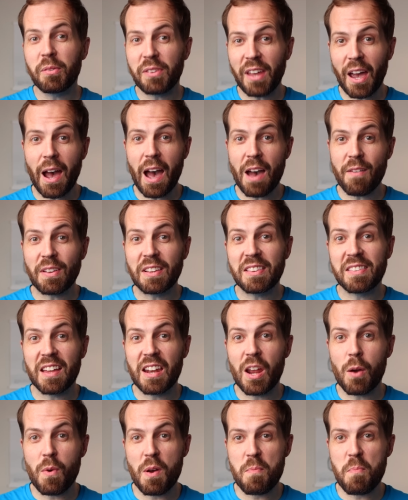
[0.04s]
was out having
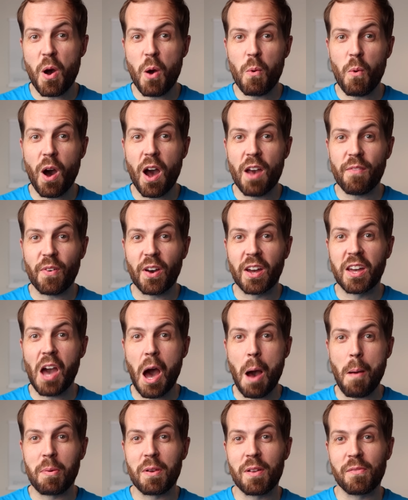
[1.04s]
dinner with my wife a
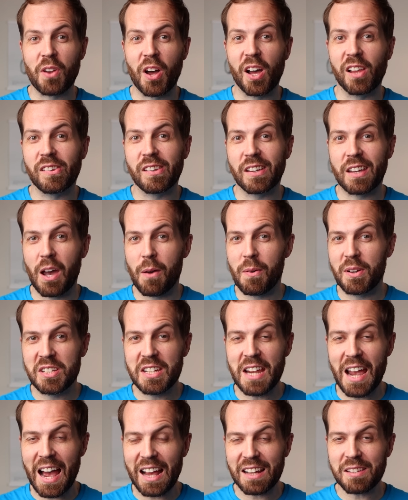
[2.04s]
couple of nights ago and
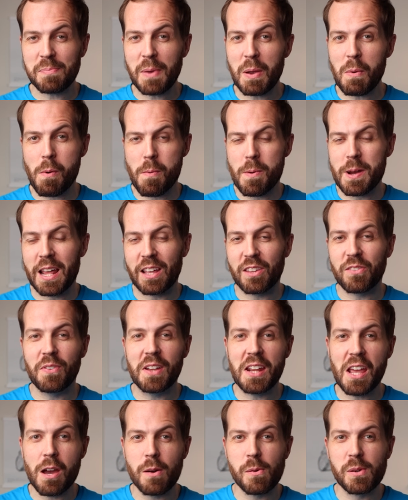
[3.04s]
she asked me what my next
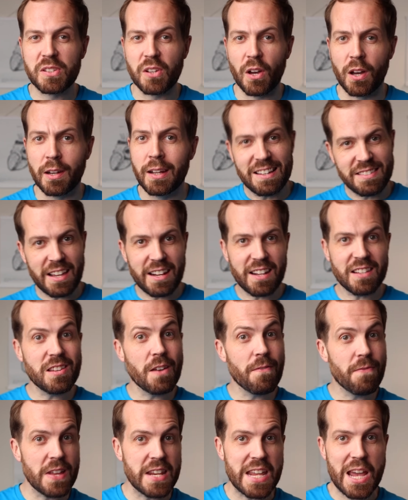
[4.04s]
video was on. I said it's a
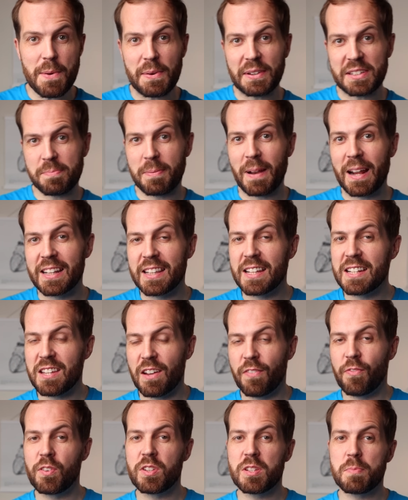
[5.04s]
video explaining the
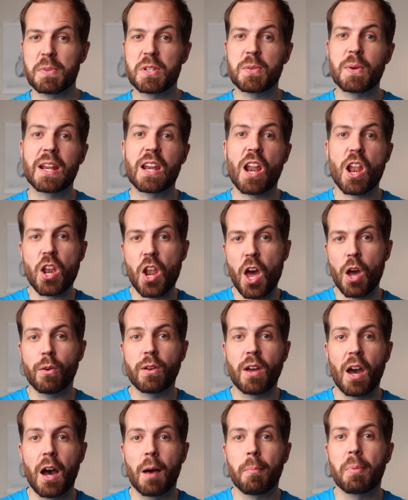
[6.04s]
difference between
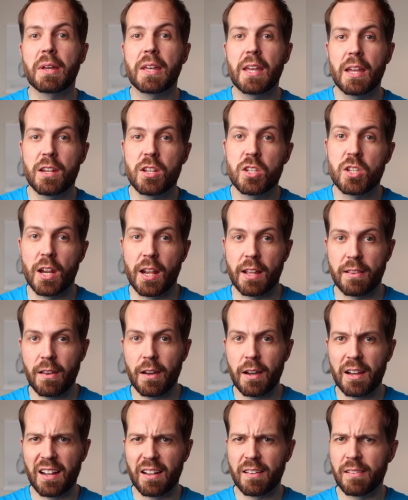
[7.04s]
low-carb and ketogenic
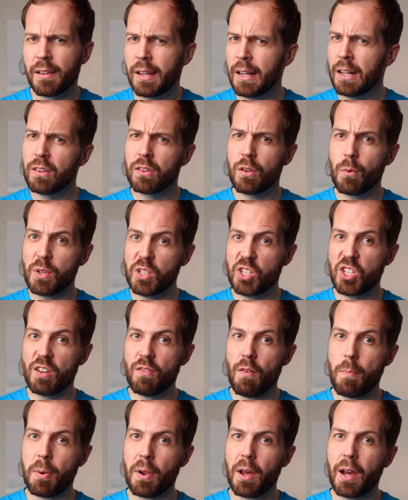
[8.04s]
diets, to which she
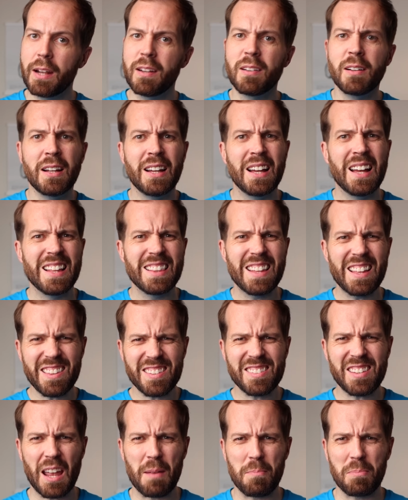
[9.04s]
replied, they're the
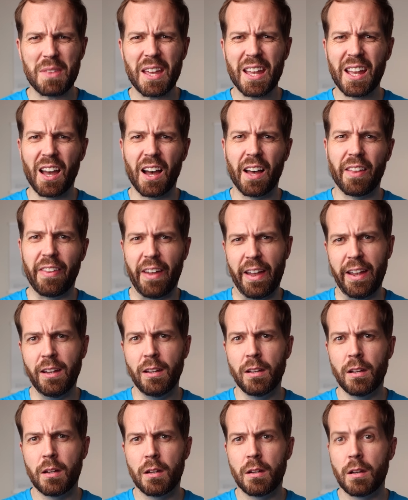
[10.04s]
same thing, aren't they?
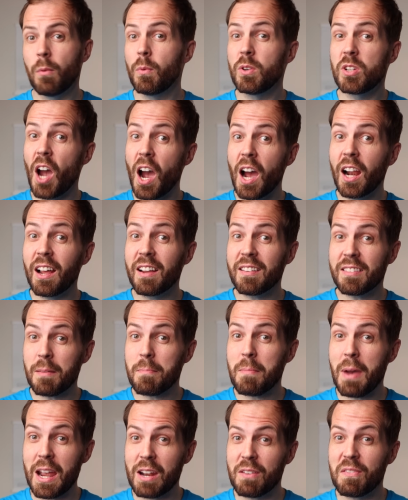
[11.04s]
Which highlights the
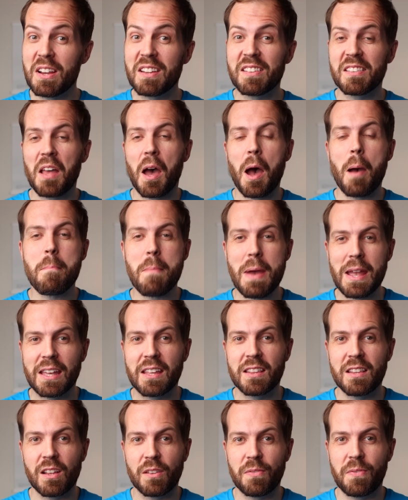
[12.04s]
main reason that I'm
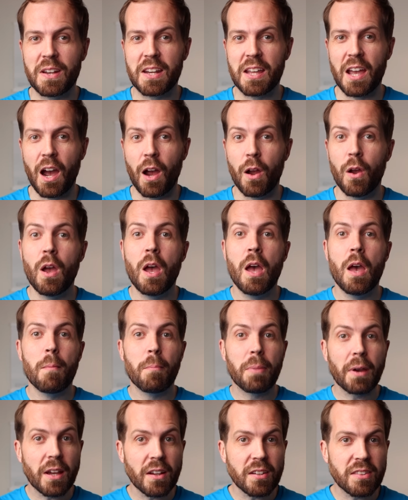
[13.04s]
making this video,
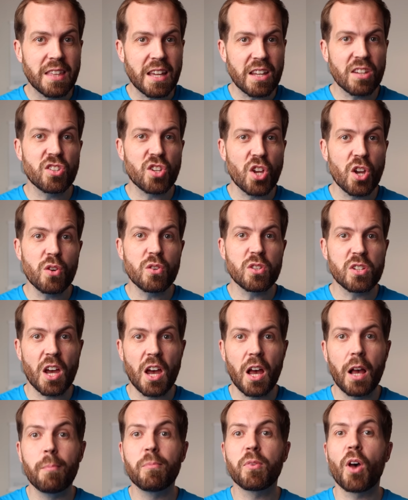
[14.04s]
because these two
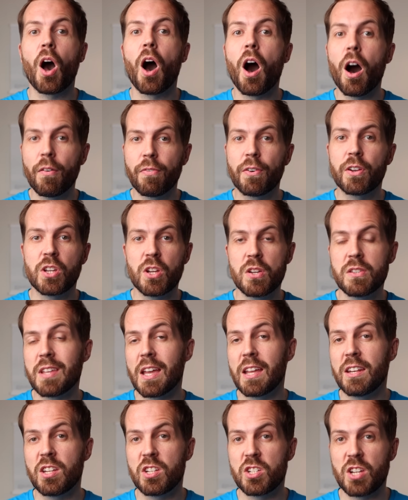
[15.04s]
terms are often used
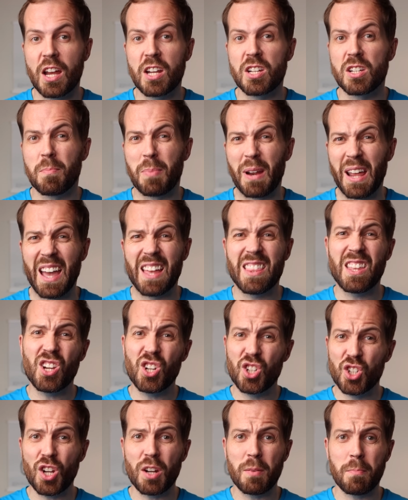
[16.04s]
interchangeably, and they
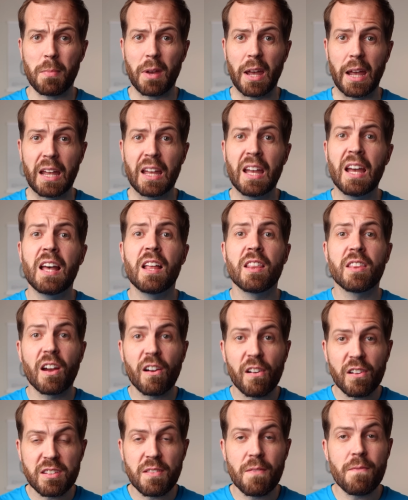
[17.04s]
shouldn't be.
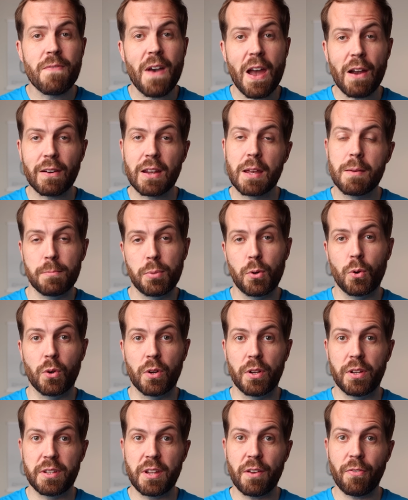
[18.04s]
There are some very
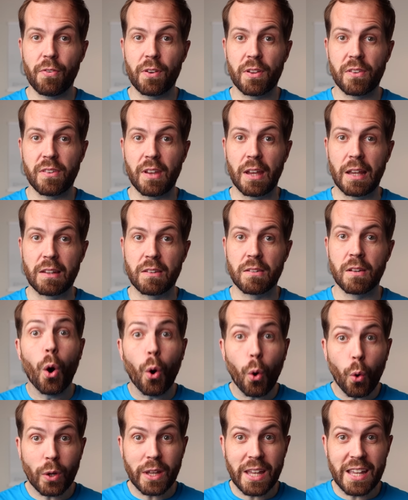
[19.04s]
important differences.
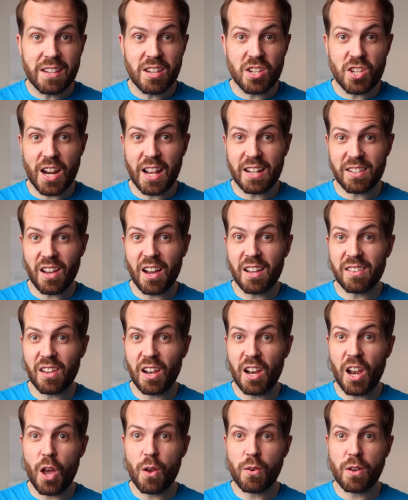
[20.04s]
All ketogenic diets are
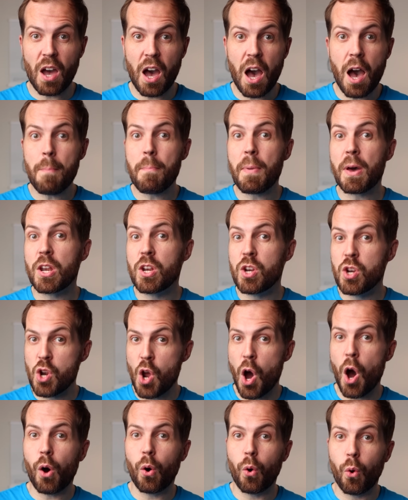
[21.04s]
low-carb, but
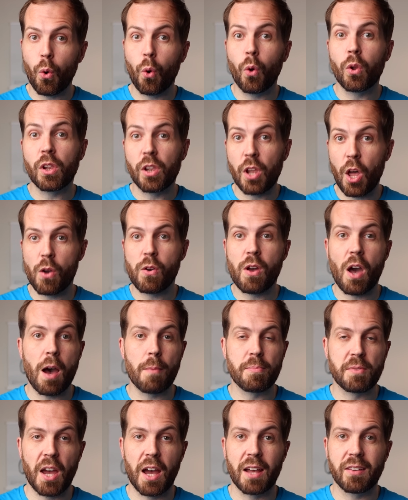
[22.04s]
not all
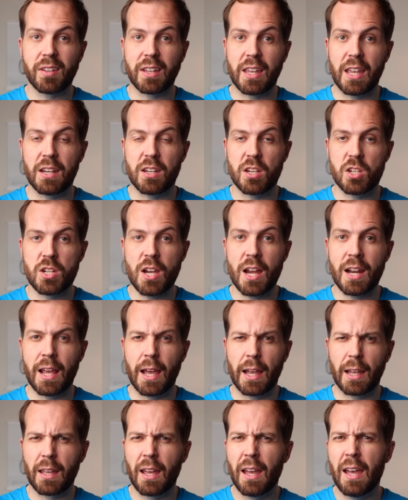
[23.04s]
low-carb diets are ketogenic.